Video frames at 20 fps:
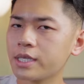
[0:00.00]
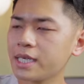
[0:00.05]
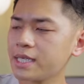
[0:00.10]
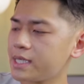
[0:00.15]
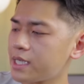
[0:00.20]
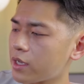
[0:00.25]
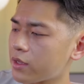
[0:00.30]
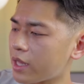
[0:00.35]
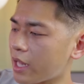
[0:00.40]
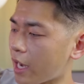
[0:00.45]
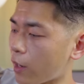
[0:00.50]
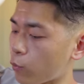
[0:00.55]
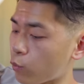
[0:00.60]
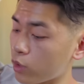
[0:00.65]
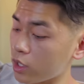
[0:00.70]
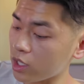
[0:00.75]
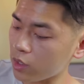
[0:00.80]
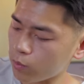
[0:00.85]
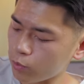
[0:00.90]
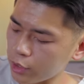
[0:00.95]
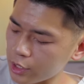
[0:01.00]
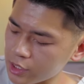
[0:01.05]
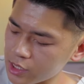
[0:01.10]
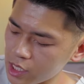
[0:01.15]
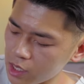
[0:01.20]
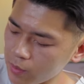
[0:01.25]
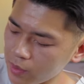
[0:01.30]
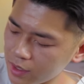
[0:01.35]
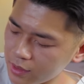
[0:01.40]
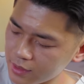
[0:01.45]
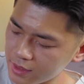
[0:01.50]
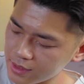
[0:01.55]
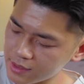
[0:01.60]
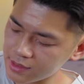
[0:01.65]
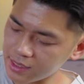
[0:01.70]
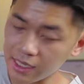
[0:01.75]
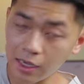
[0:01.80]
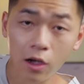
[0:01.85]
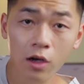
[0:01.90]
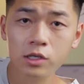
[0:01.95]
detail that I really appreciate about
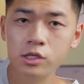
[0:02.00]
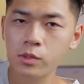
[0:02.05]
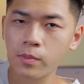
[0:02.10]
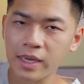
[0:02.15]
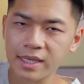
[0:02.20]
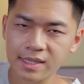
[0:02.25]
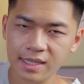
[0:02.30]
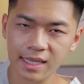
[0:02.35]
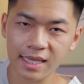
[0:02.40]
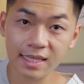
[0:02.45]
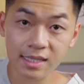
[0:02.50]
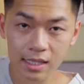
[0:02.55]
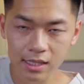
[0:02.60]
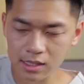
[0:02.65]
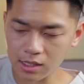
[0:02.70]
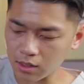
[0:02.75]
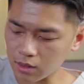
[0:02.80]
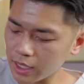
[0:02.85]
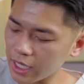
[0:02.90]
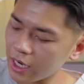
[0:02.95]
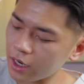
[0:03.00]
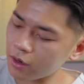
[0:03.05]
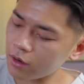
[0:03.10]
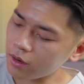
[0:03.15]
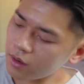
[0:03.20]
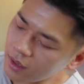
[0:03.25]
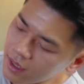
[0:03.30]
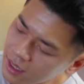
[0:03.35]
this and also makes it easy to layer